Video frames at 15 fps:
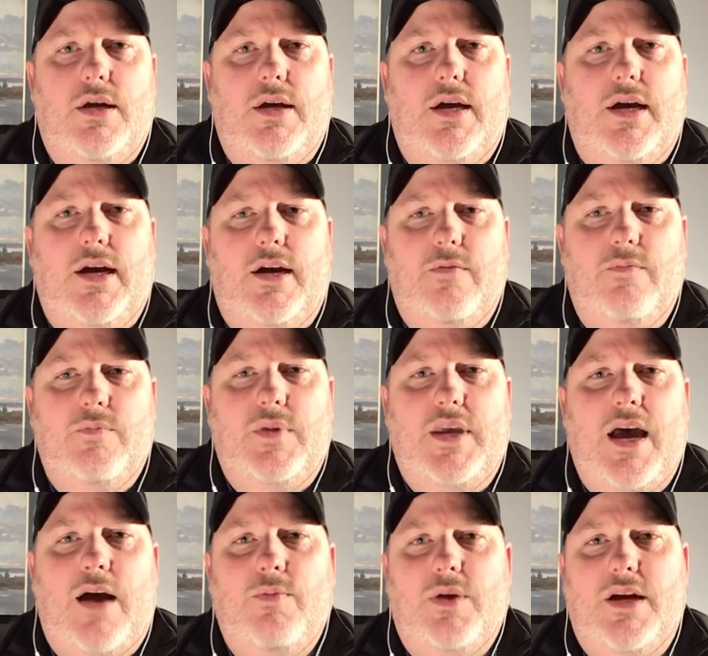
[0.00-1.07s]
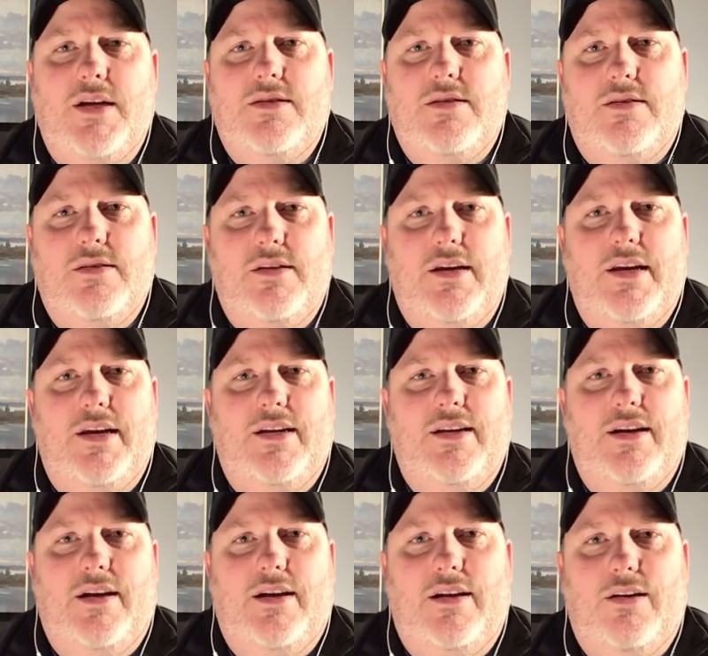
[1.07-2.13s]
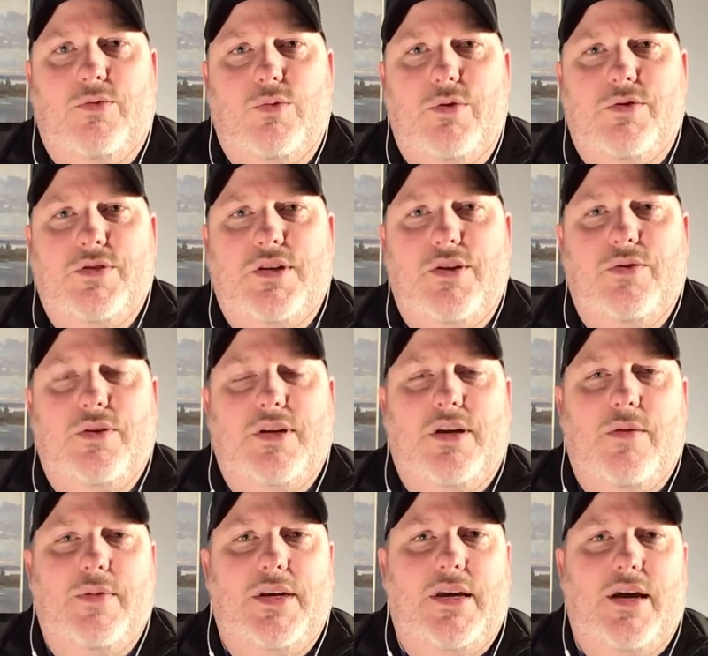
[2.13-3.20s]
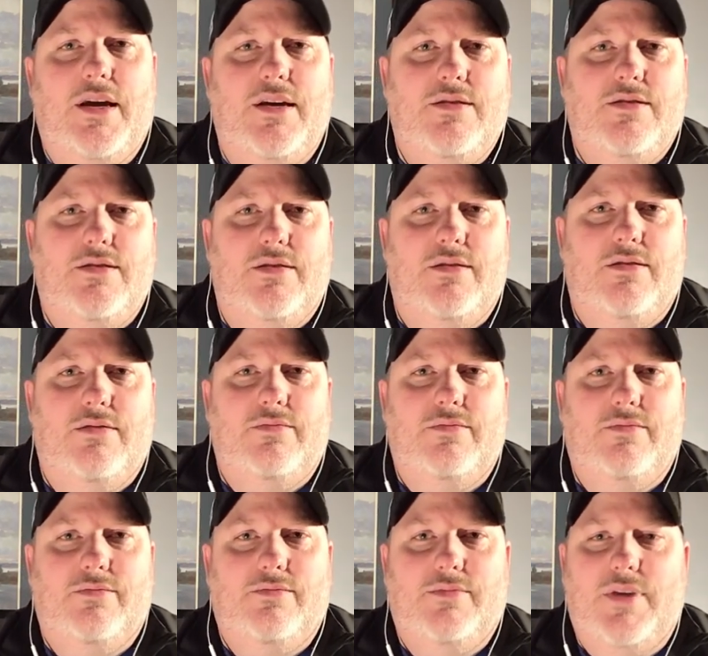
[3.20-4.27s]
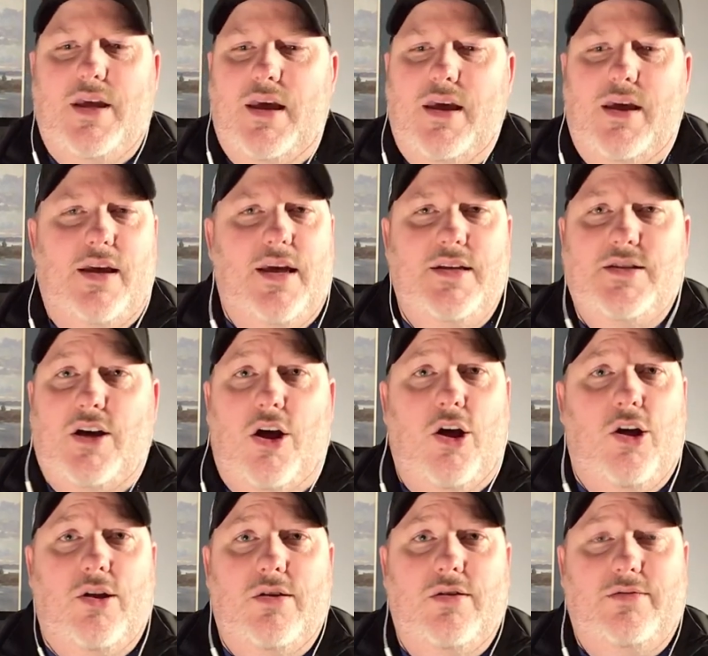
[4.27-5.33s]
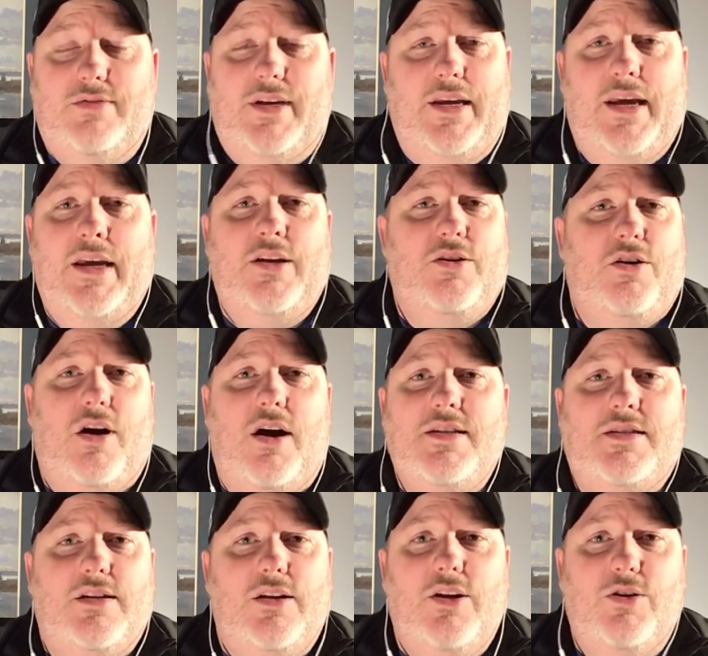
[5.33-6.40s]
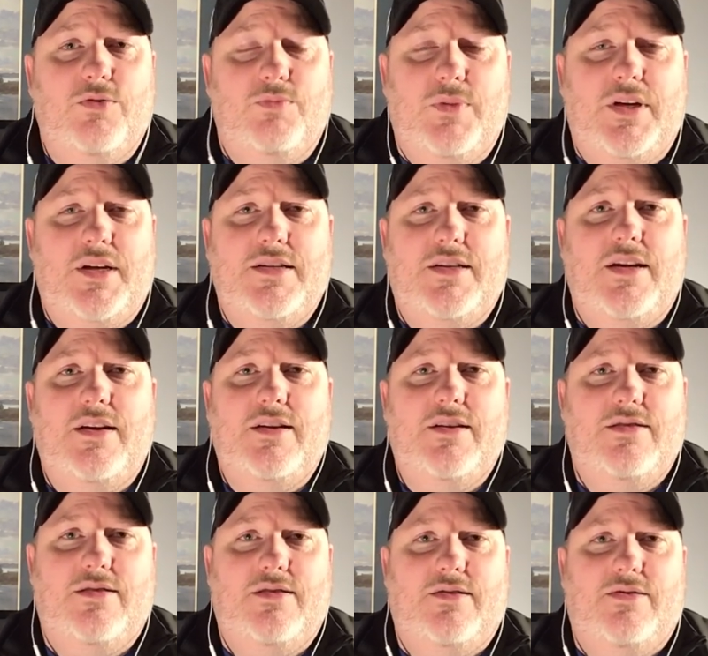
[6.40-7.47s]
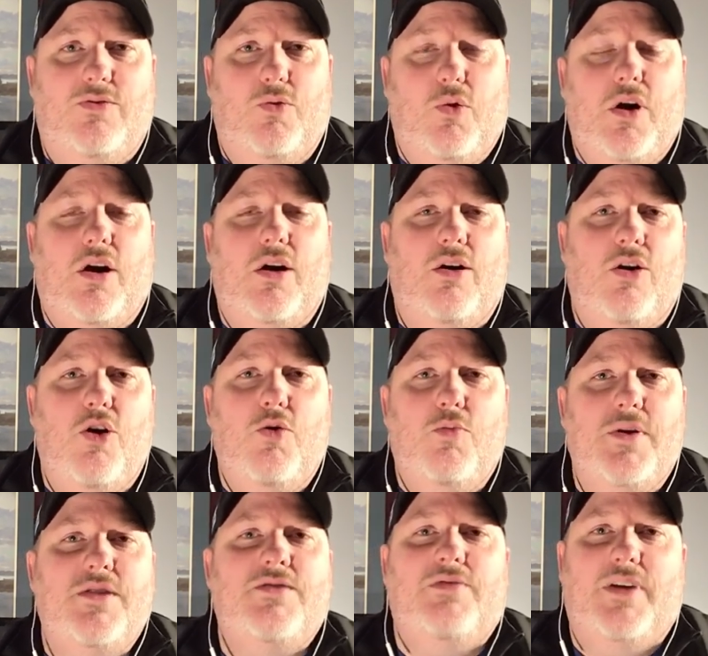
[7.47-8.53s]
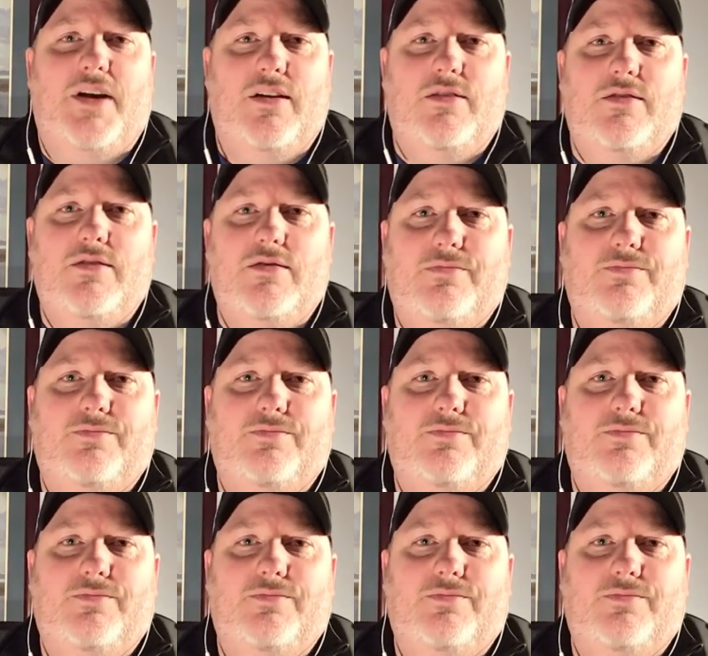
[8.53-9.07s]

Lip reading: God bless, and we will see you in the coming days. And it's all in Christ alone, because he is where our hope is found.